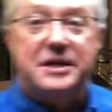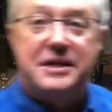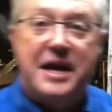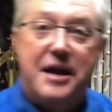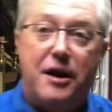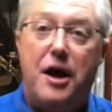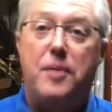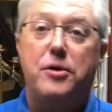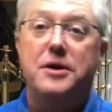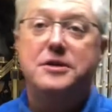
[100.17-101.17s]
and
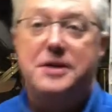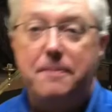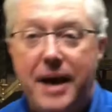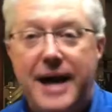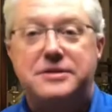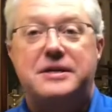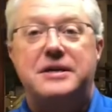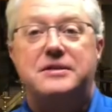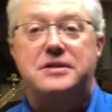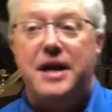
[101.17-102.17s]
candelabras and
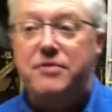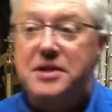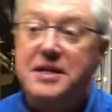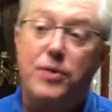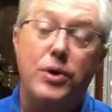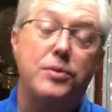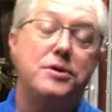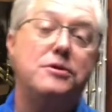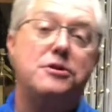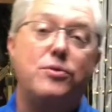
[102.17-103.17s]
baskets and everything that we would
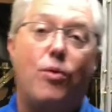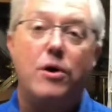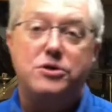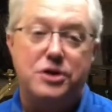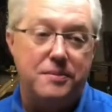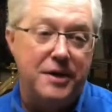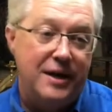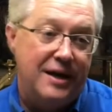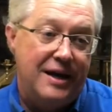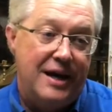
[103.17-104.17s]
use in worship.
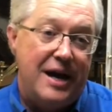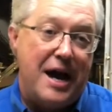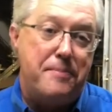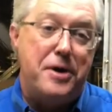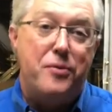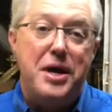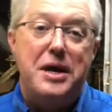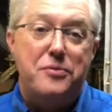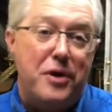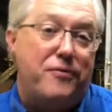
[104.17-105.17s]
But
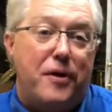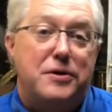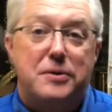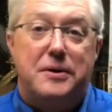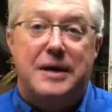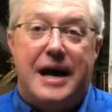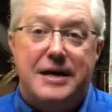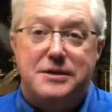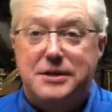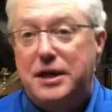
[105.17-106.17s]
we refer to it
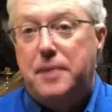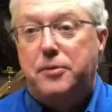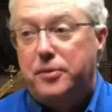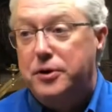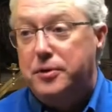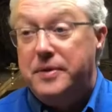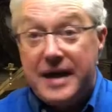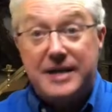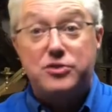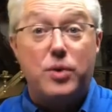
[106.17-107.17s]
as the upper room. And
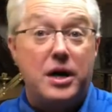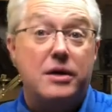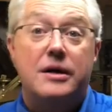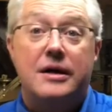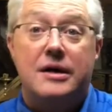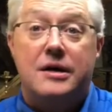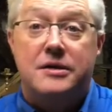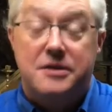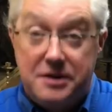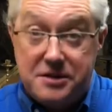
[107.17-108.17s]
that's where
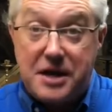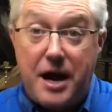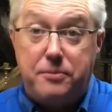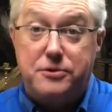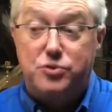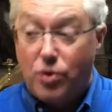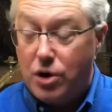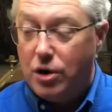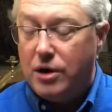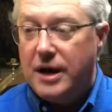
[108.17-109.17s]
the disciples
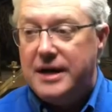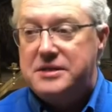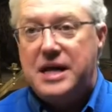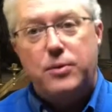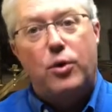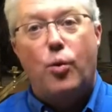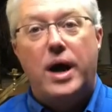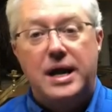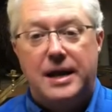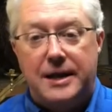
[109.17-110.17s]
were as they were
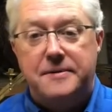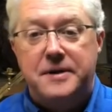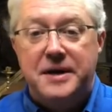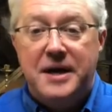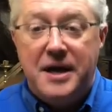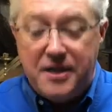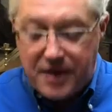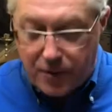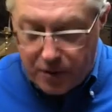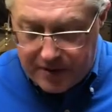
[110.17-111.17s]
waiting.
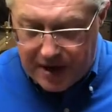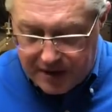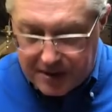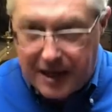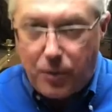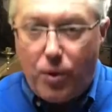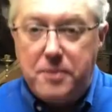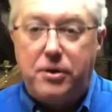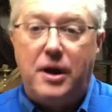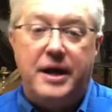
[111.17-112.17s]
They were there in that
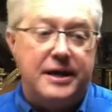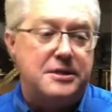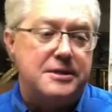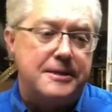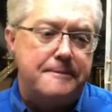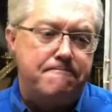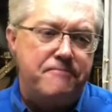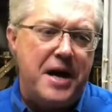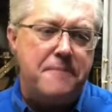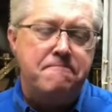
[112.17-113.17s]
one place.
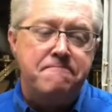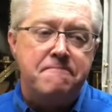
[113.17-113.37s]
Now,